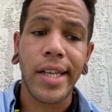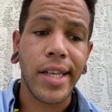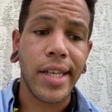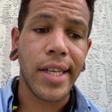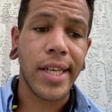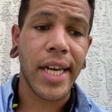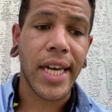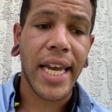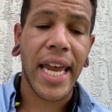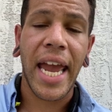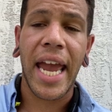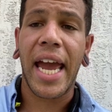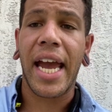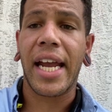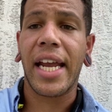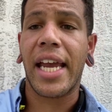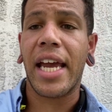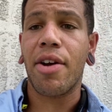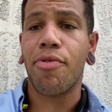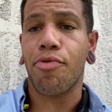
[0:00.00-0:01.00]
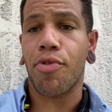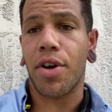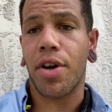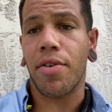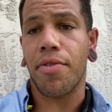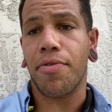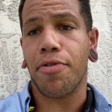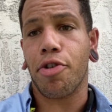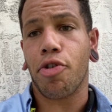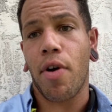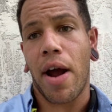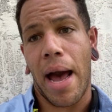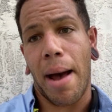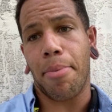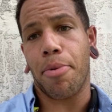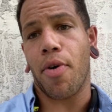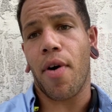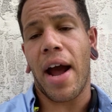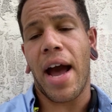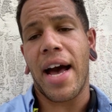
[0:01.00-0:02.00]
you can't get rid of
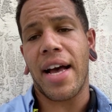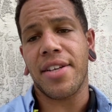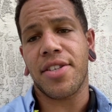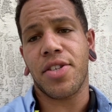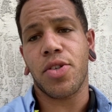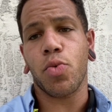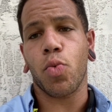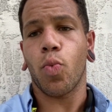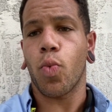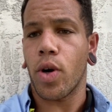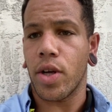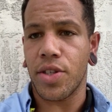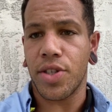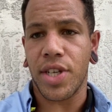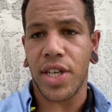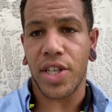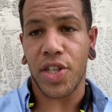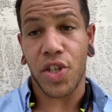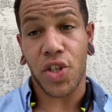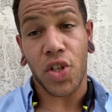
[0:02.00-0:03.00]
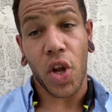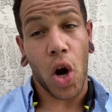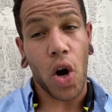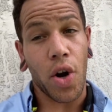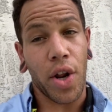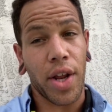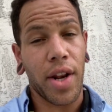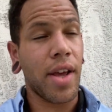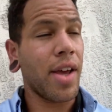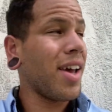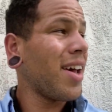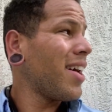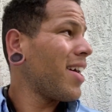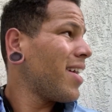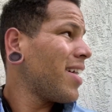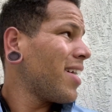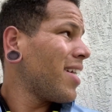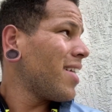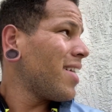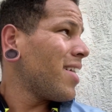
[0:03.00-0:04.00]
crabgrass once it's started.
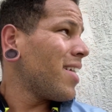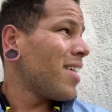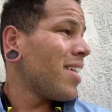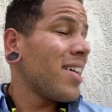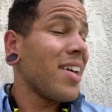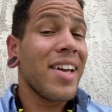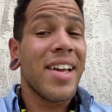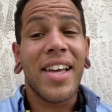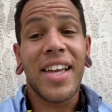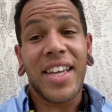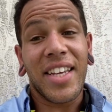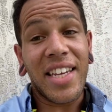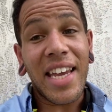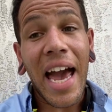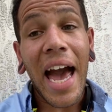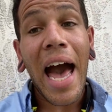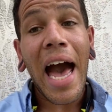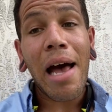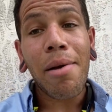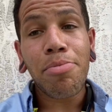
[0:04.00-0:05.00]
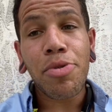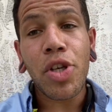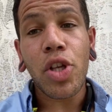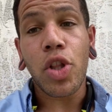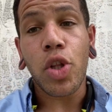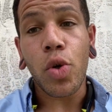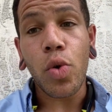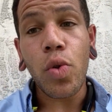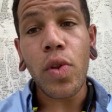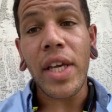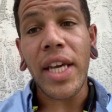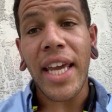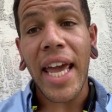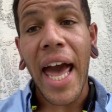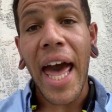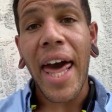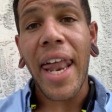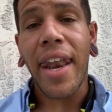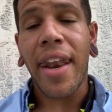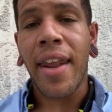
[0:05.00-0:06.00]
You absolutely
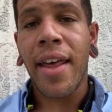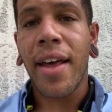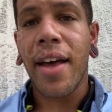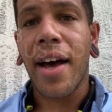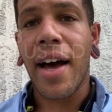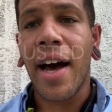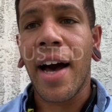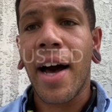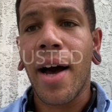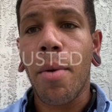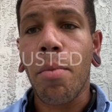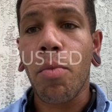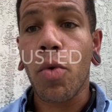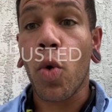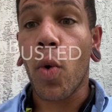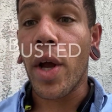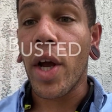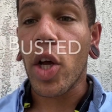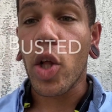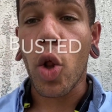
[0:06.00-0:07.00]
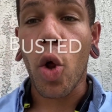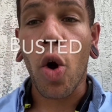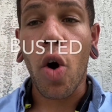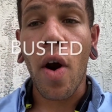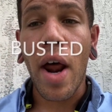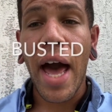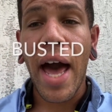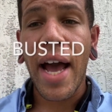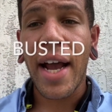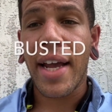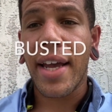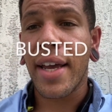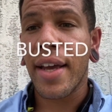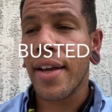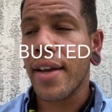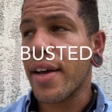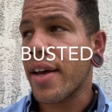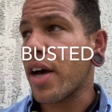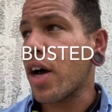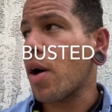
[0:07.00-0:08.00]
can. Quinclorac,
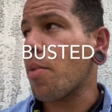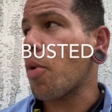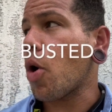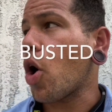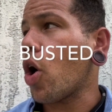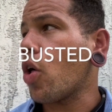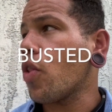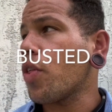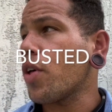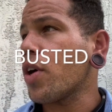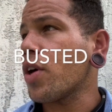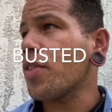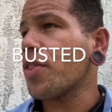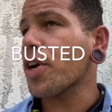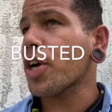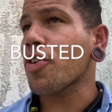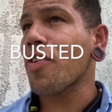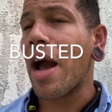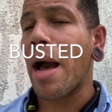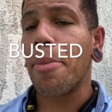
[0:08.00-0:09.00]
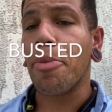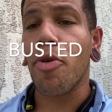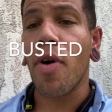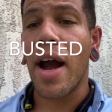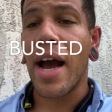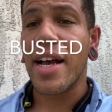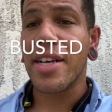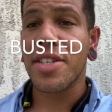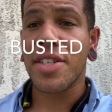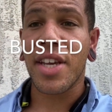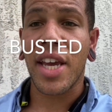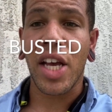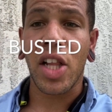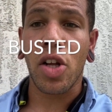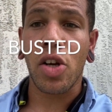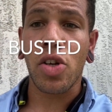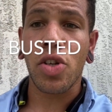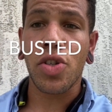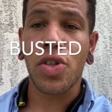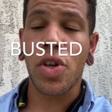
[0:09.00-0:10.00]
all the crabgrass
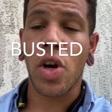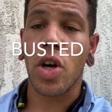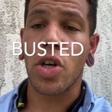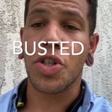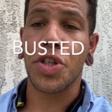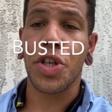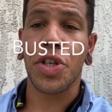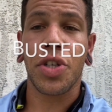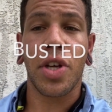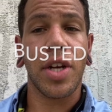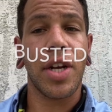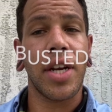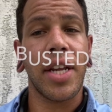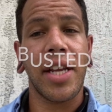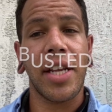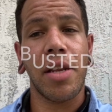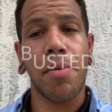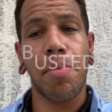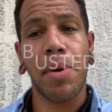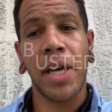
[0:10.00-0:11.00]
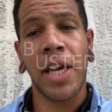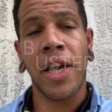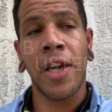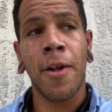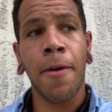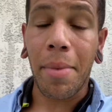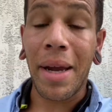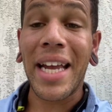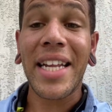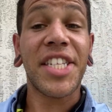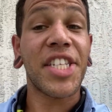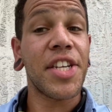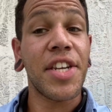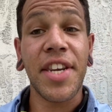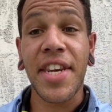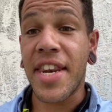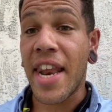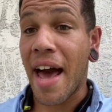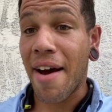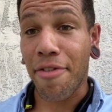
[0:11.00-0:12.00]
killers are just gonna need to be, it's
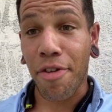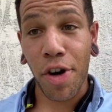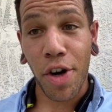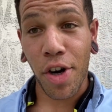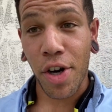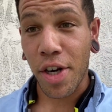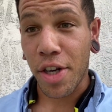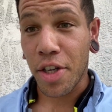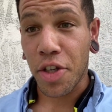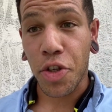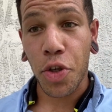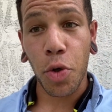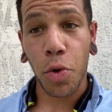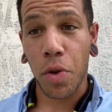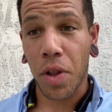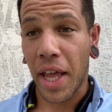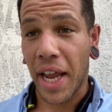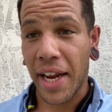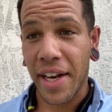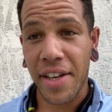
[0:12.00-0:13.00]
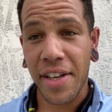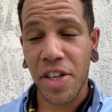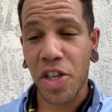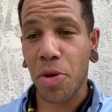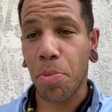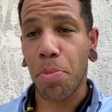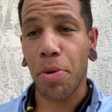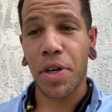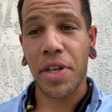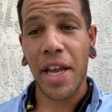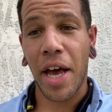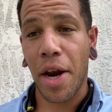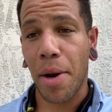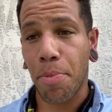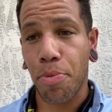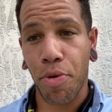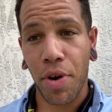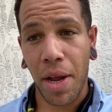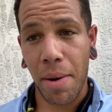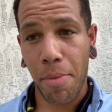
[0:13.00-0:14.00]
never too late to put down a
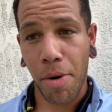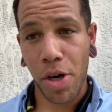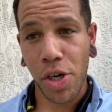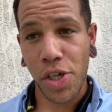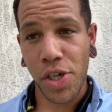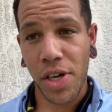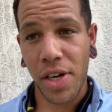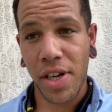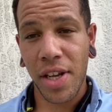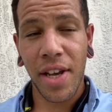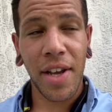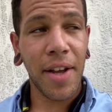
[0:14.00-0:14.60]
pre-emergent.